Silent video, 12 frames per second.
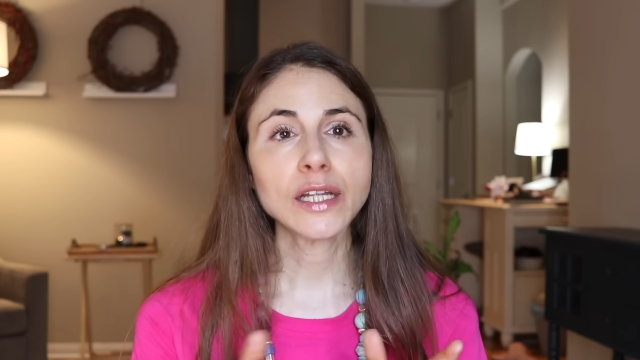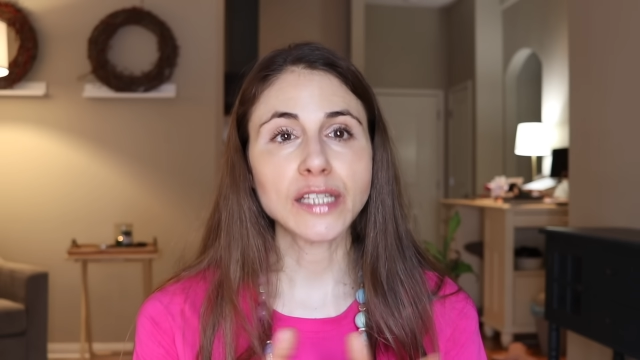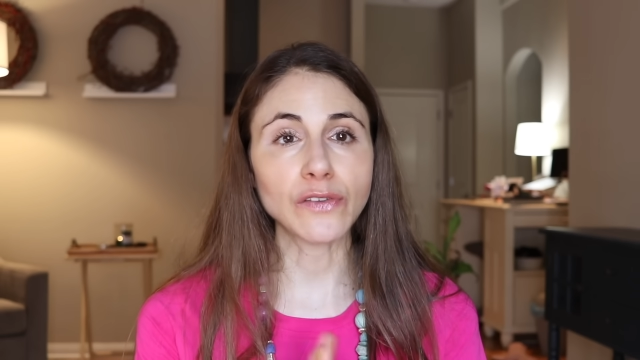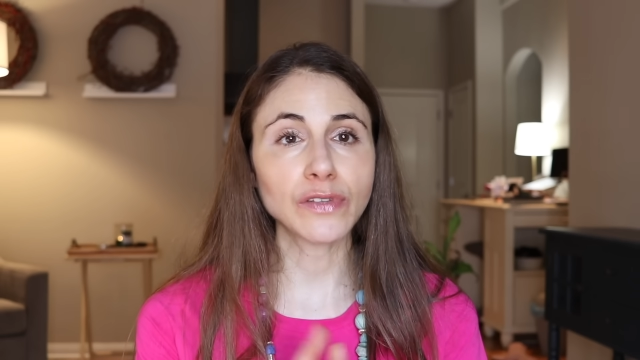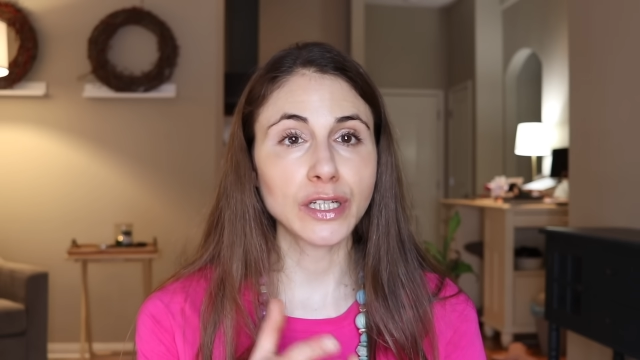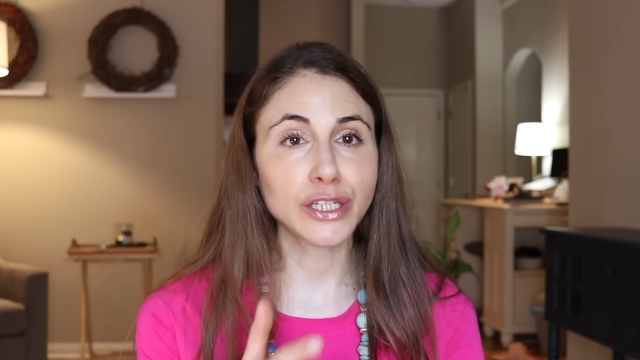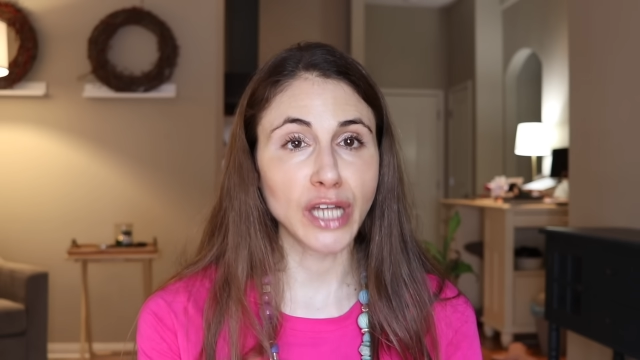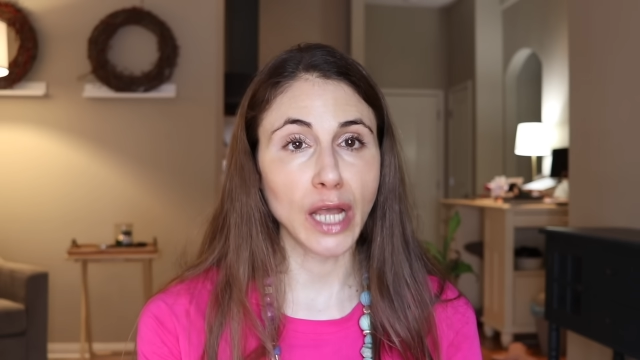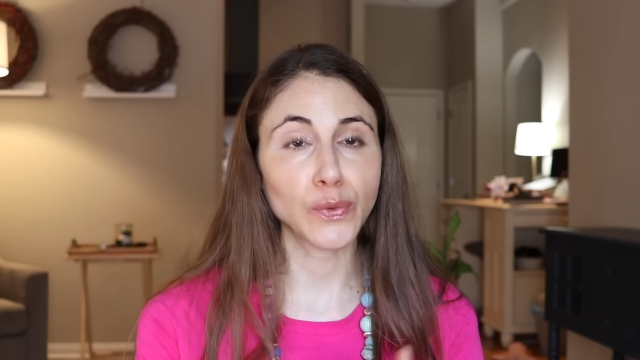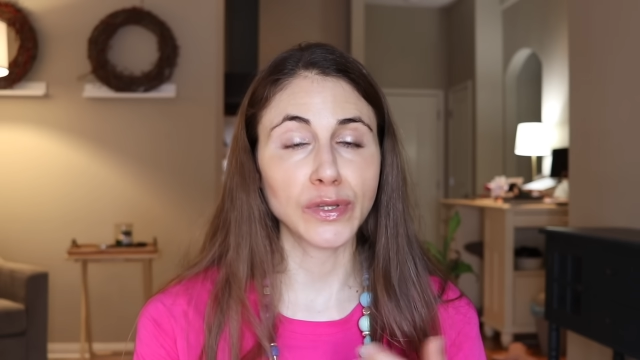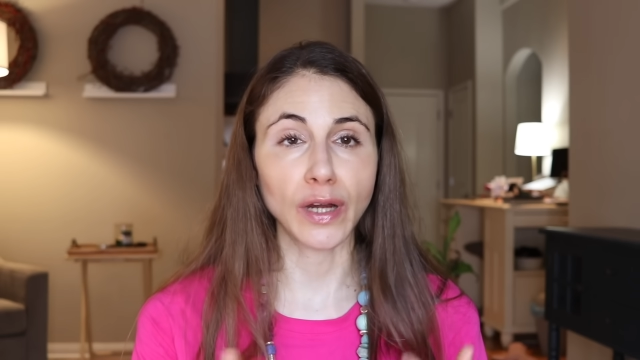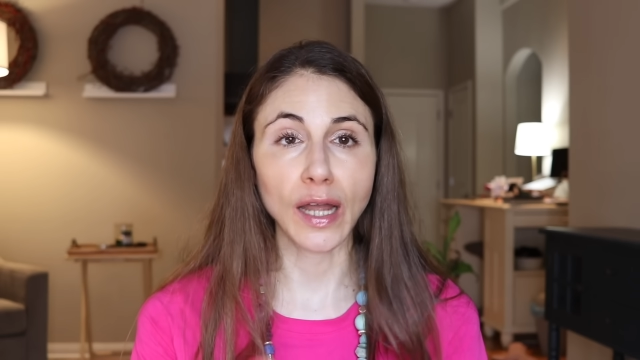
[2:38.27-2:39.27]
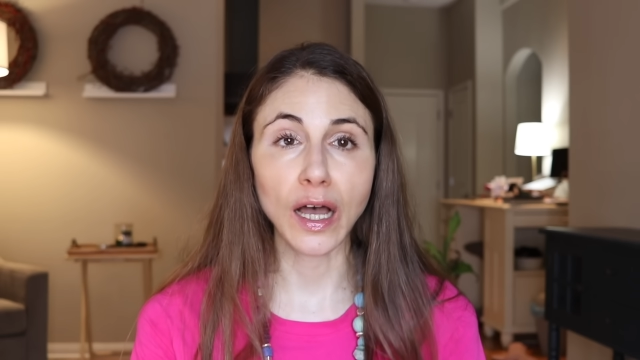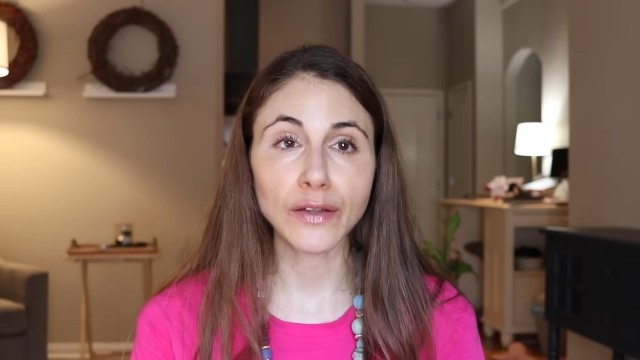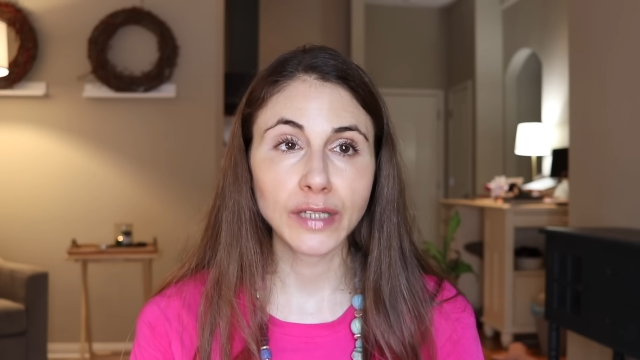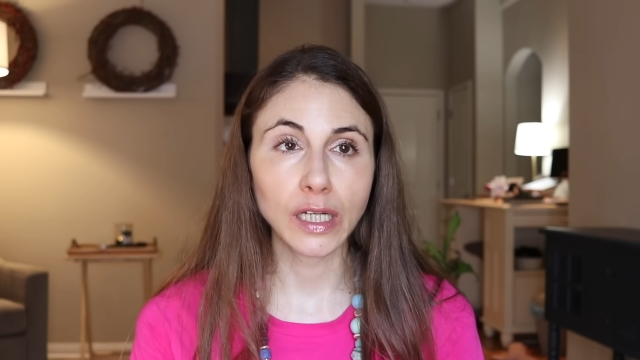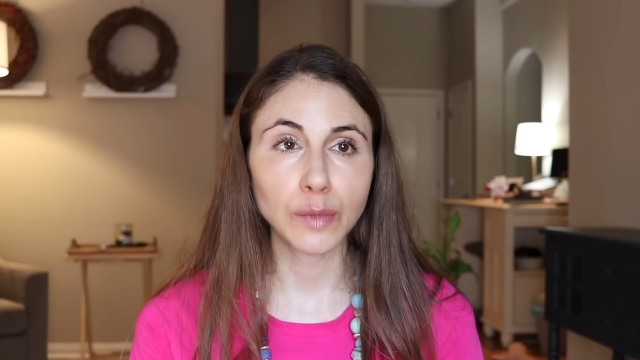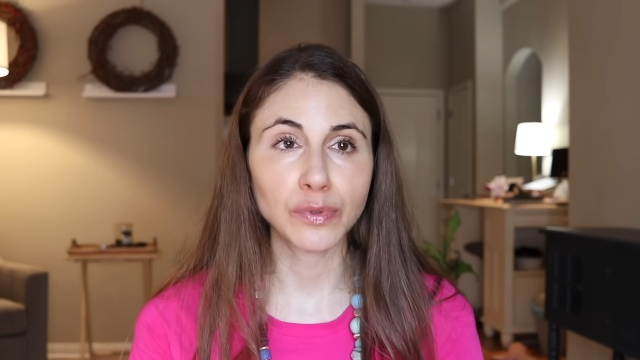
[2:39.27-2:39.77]
Definitely check with your
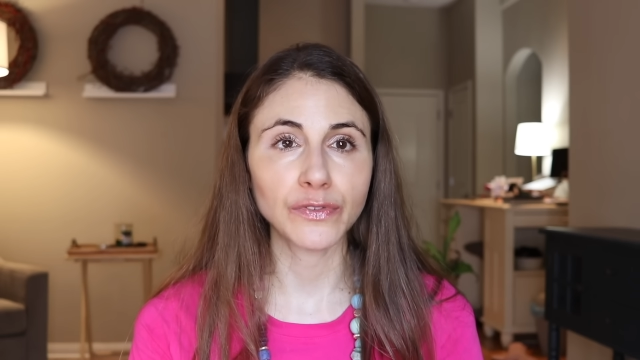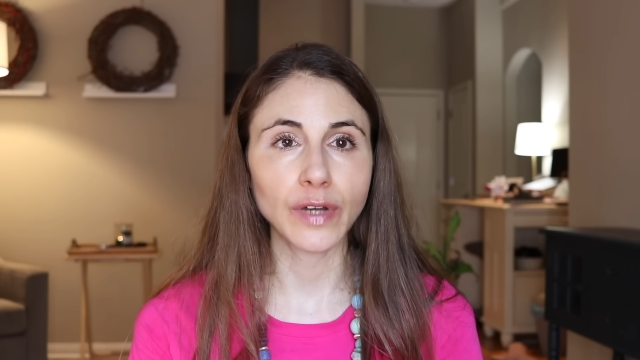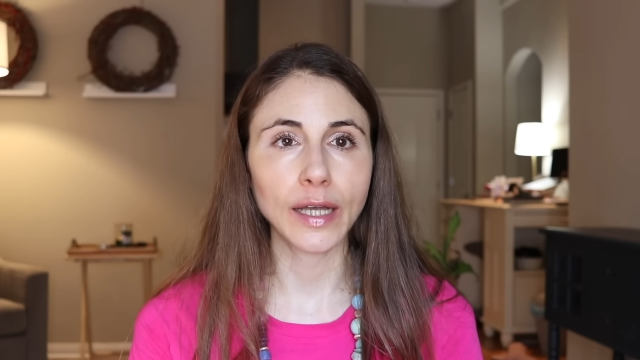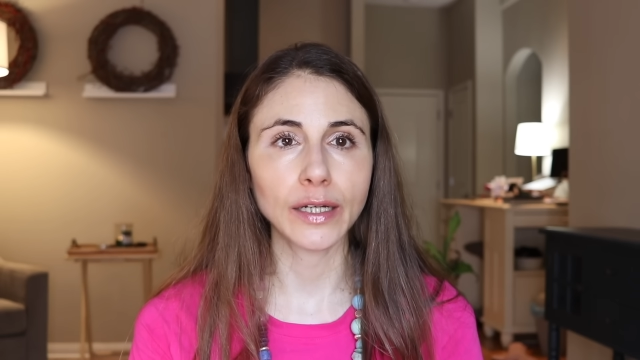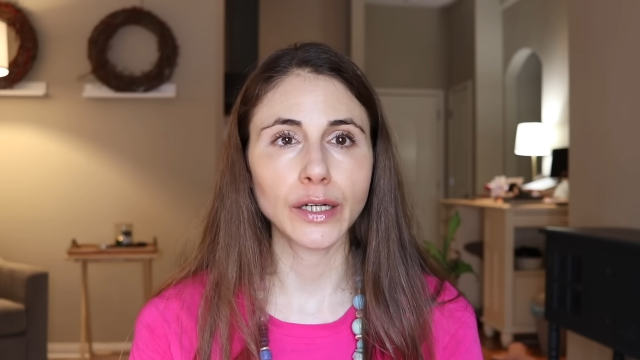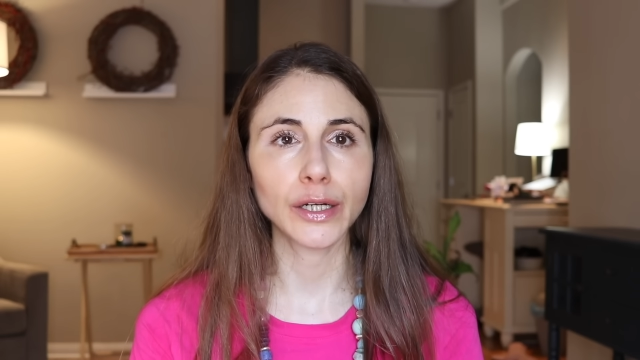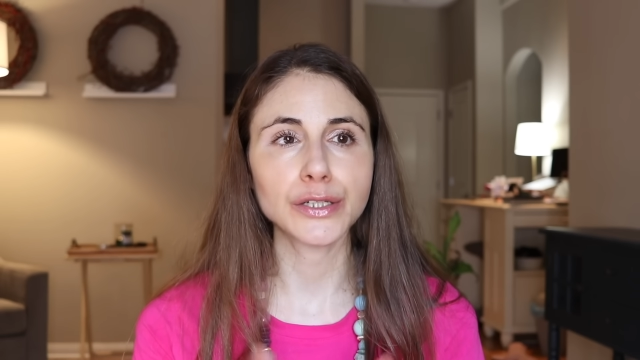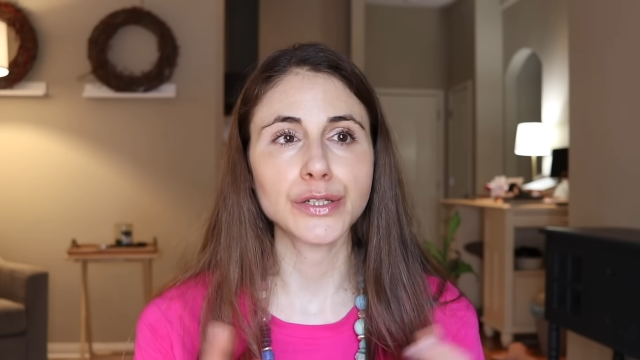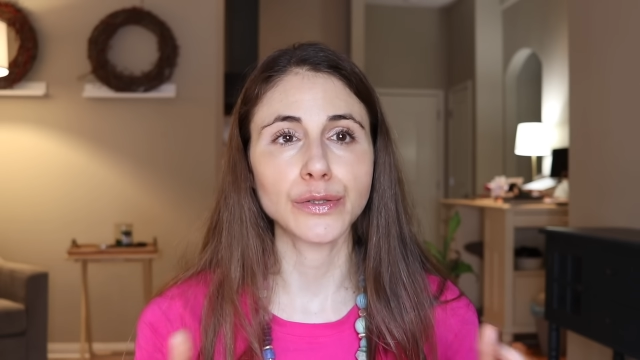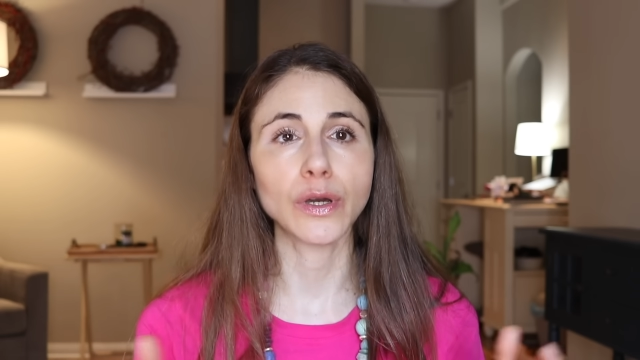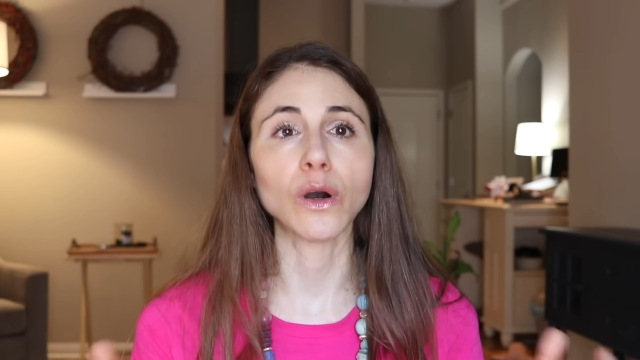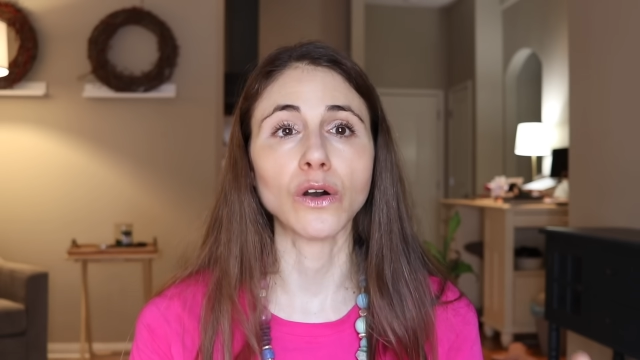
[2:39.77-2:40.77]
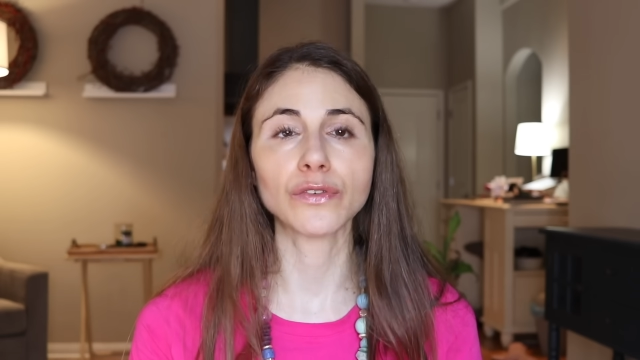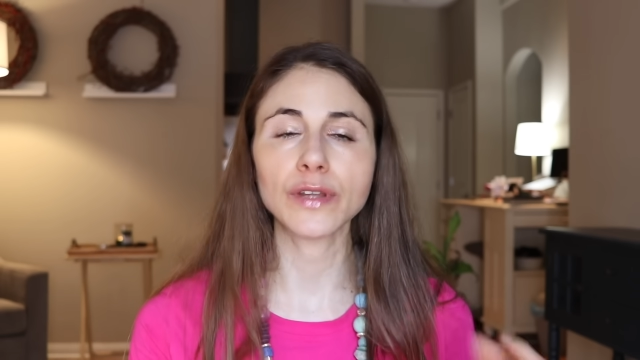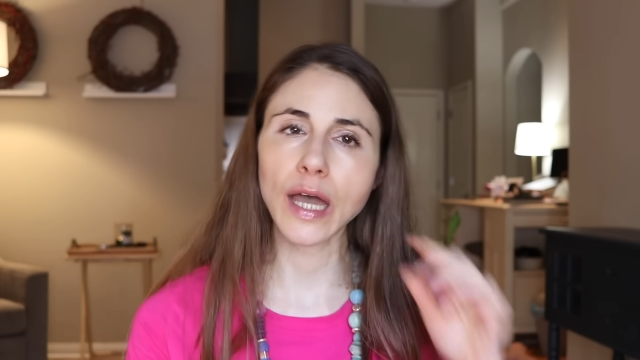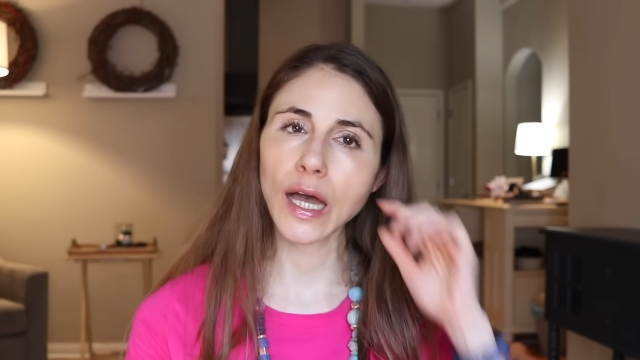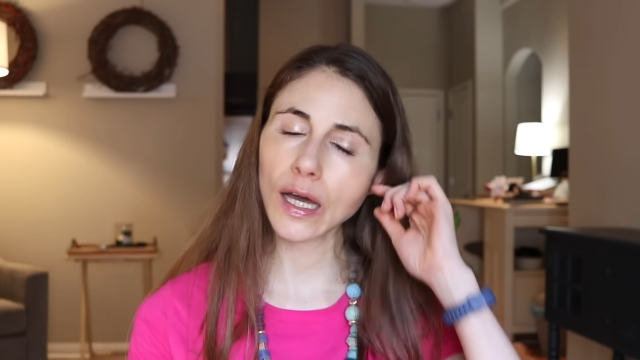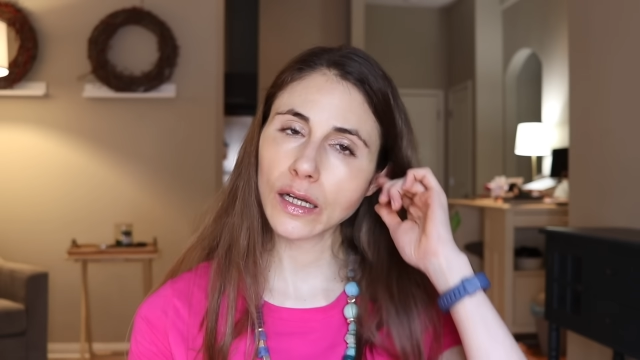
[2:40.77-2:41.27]
healthcare provider to go over
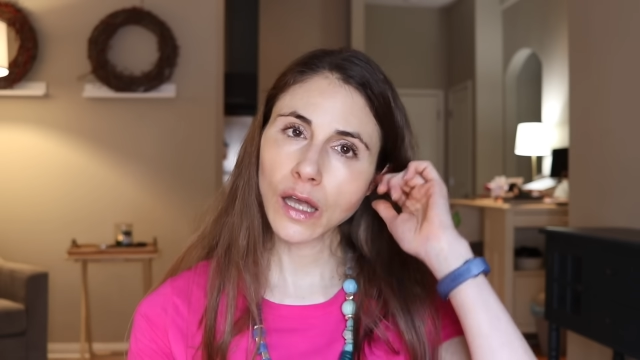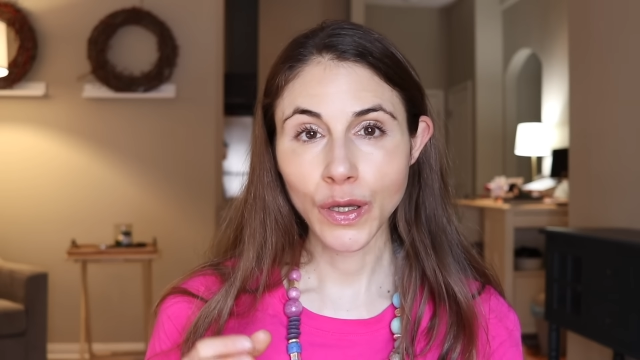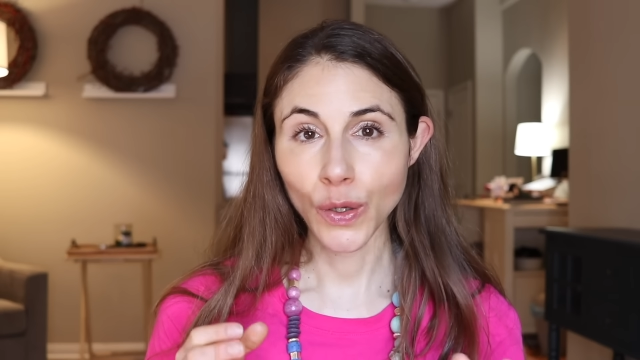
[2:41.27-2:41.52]
that.